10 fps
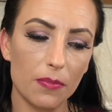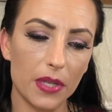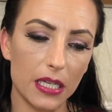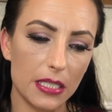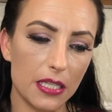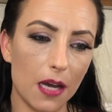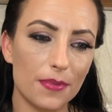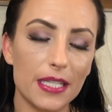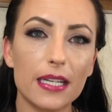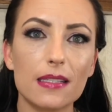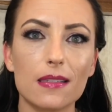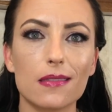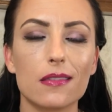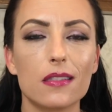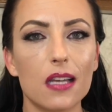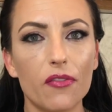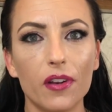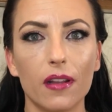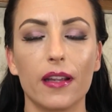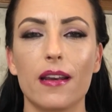because top six is
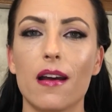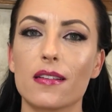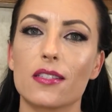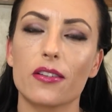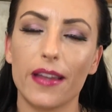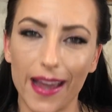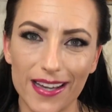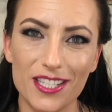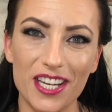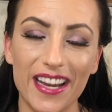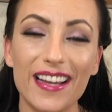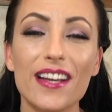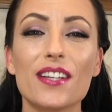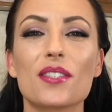definitely not as catchy.